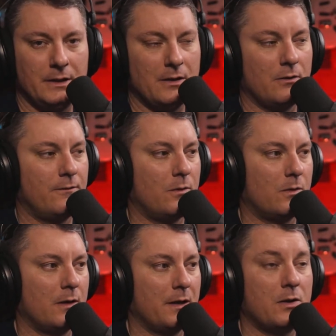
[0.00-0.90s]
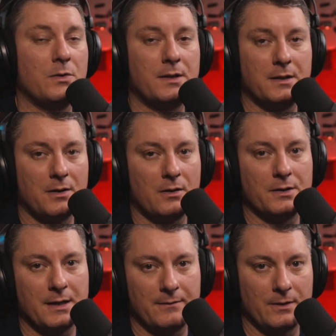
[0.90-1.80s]
for an acoustic guitar,
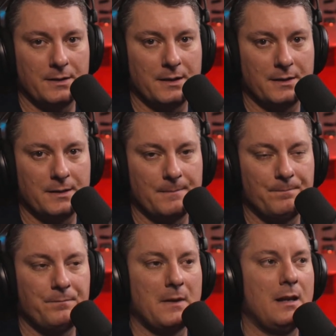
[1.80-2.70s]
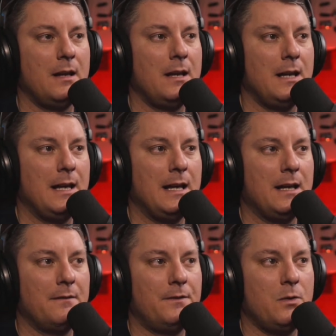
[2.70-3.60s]
say for instance.
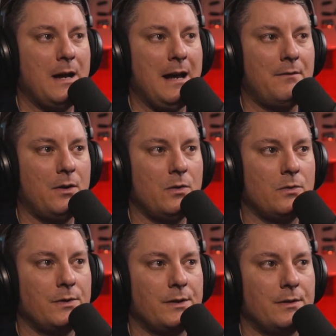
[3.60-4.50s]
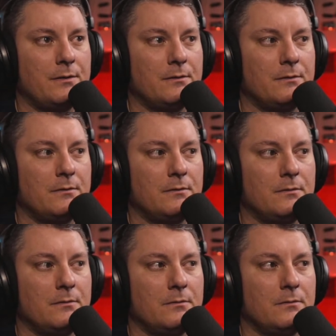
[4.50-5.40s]
If you have those
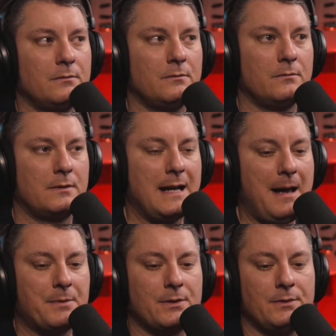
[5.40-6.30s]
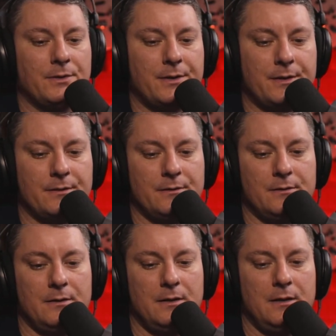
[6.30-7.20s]
capsules
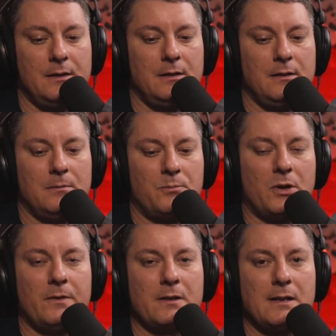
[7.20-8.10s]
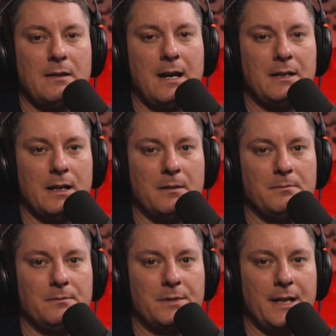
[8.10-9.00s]
perfectly lined up,
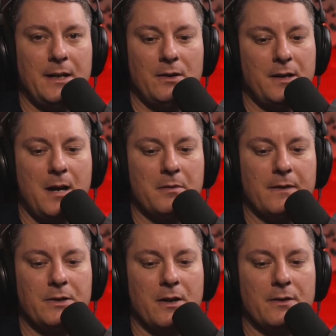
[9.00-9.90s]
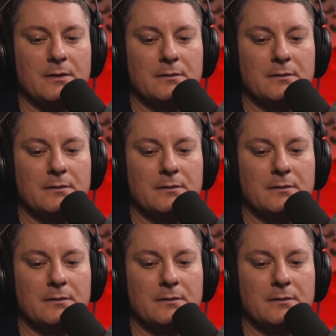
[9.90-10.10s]
setting on top of each other,